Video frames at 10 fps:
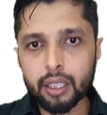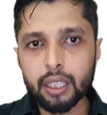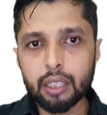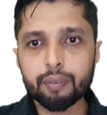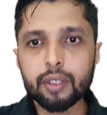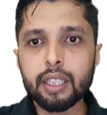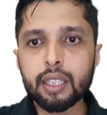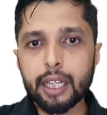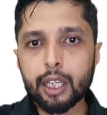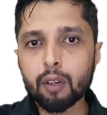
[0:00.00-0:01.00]
if
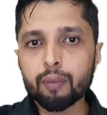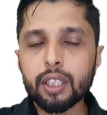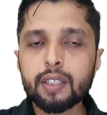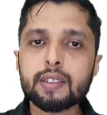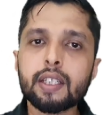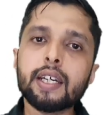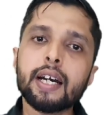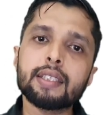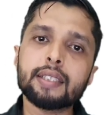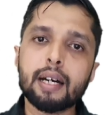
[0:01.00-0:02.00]
any of these 3
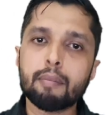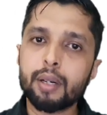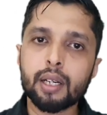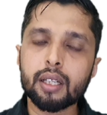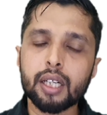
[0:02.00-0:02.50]
has happened,